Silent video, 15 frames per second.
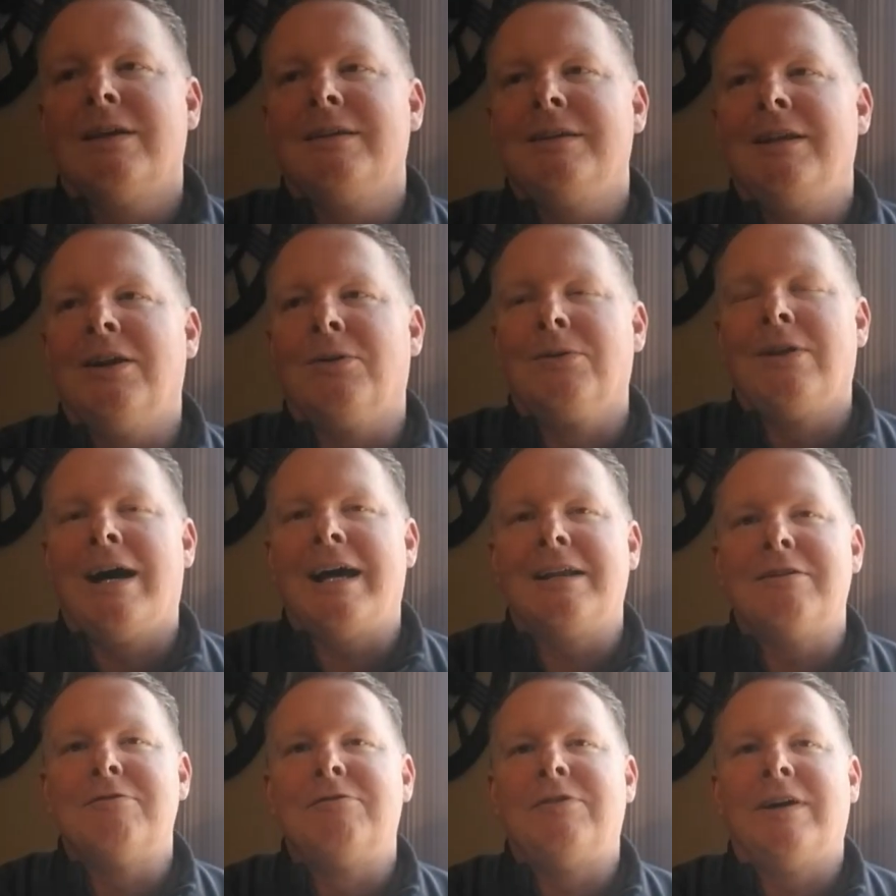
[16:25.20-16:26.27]
you know, a lot
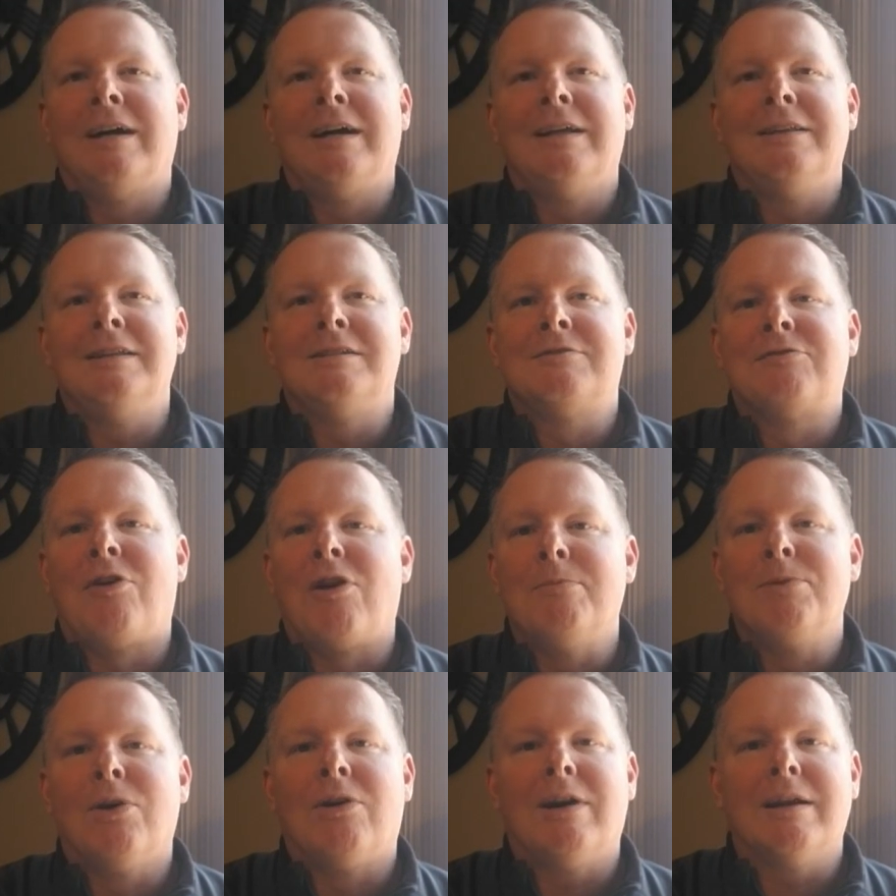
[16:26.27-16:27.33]
of uh, these
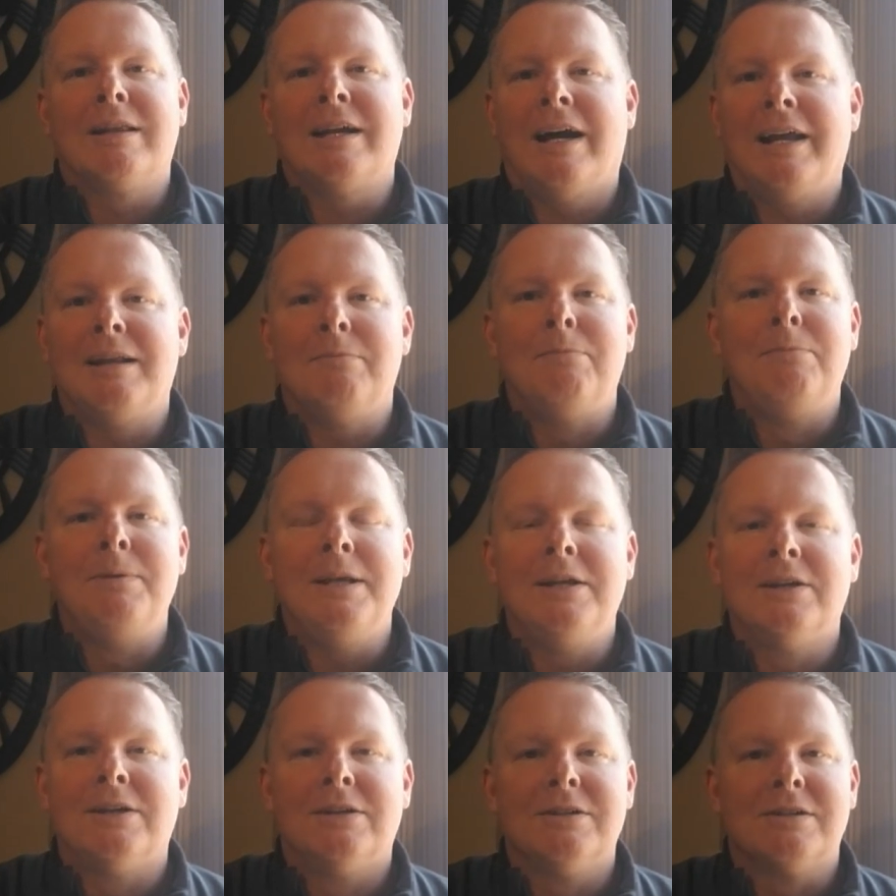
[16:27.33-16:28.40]
farmyard kind of
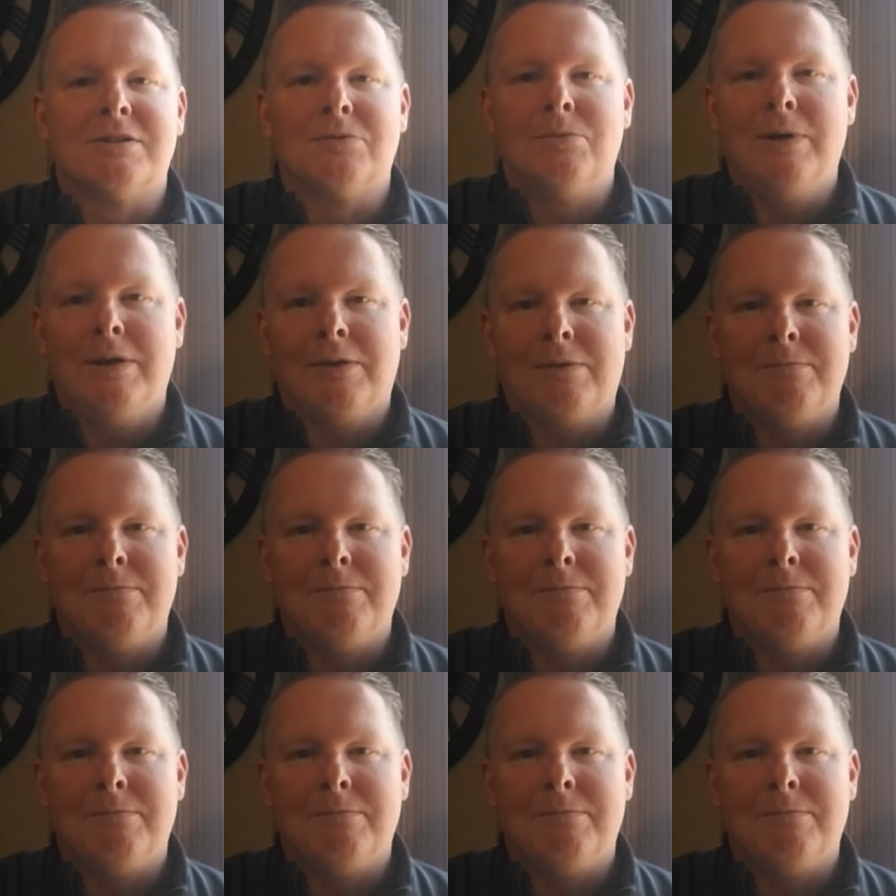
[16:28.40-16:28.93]
beers with